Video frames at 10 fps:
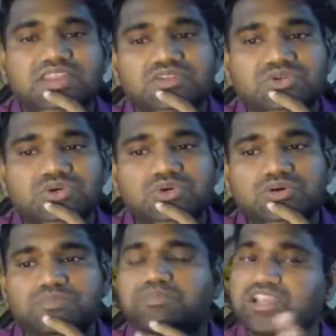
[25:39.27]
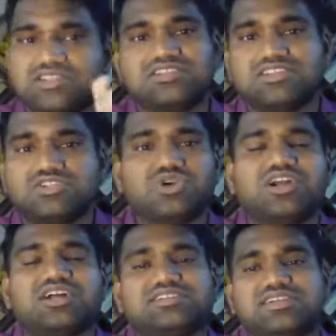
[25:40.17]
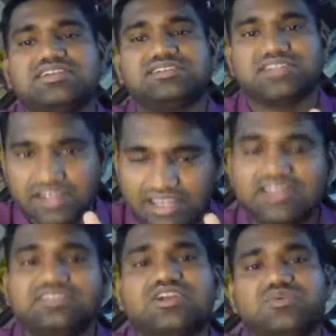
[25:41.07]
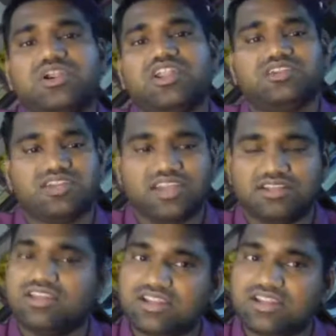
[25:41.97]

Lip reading: So please listen to your consultants and take their word and take